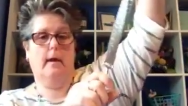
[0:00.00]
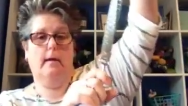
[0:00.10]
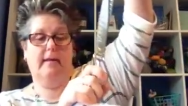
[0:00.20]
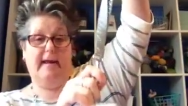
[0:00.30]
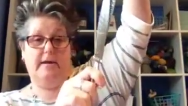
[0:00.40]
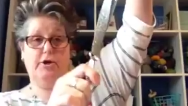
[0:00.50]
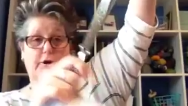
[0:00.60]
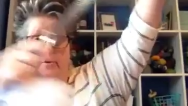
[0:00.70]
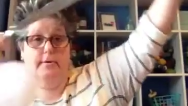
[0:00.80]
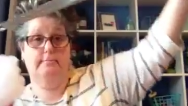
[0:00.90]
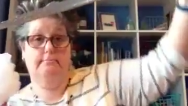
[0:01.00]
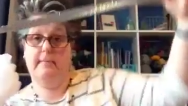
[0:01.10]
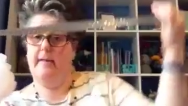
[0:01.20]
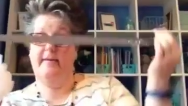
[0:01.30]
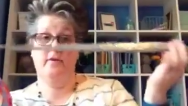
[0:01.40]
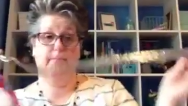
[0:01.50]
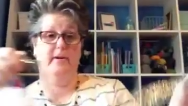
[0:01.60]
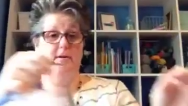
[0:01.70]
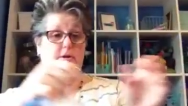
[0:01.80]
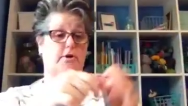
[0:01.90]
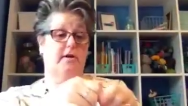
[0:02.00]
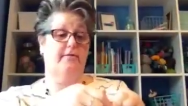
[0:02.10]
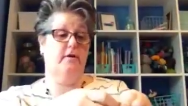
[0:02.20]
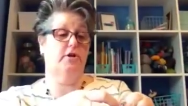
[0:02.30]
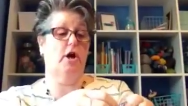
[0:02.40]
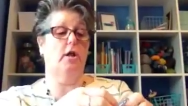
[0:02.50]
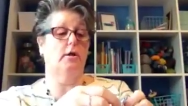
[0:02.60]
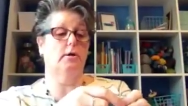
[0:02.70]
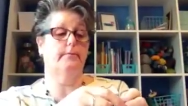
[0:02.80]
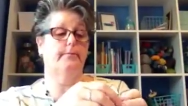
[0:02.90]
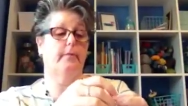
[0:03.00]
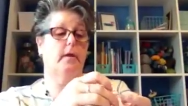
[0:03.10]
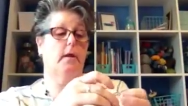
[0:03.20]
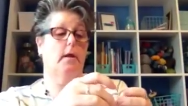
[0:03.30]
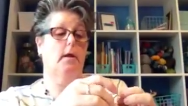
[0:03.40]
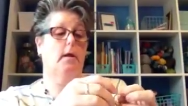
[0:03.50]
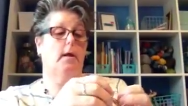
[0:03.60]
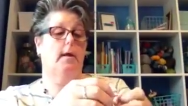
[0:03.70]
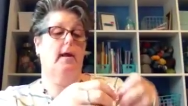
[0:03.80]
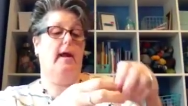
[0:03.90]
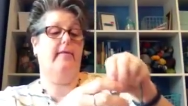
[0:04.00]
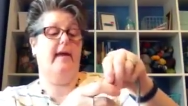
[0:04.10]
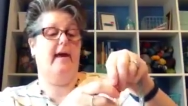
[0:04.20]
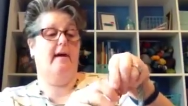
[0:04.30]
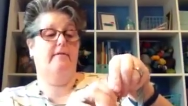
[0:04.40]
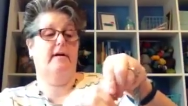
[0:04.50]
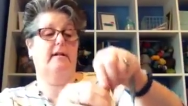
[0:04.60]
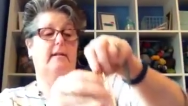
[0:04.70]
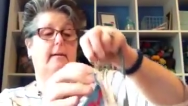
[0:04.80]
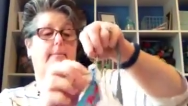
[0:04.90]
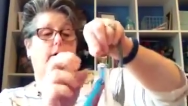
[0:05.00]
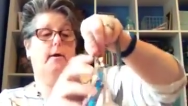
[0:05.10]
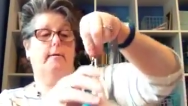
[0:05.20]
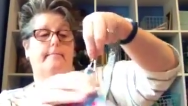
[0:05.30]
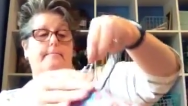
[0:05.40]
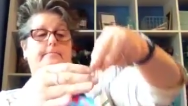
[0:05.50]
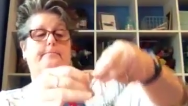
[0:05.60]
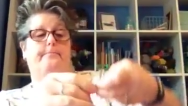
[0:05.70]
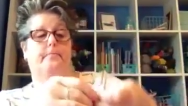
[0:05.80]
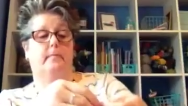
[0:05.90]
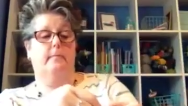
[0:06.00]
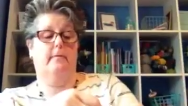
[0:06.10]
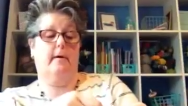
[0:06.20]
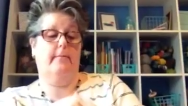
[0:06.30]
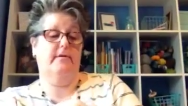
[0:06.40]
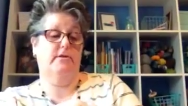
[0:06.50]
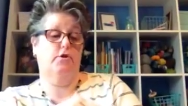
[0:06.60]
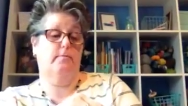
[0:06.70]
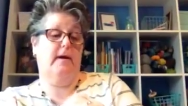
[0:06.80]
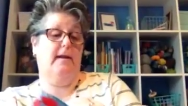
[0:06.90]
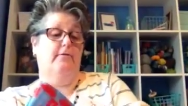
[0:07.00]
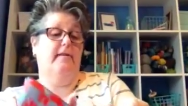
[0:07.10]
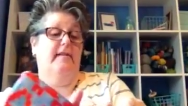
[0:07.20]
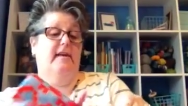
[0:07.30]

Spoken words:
a lanyard. And these are pretty sturdy for $1. And they have a clip on them. I'm assuming, I don't need the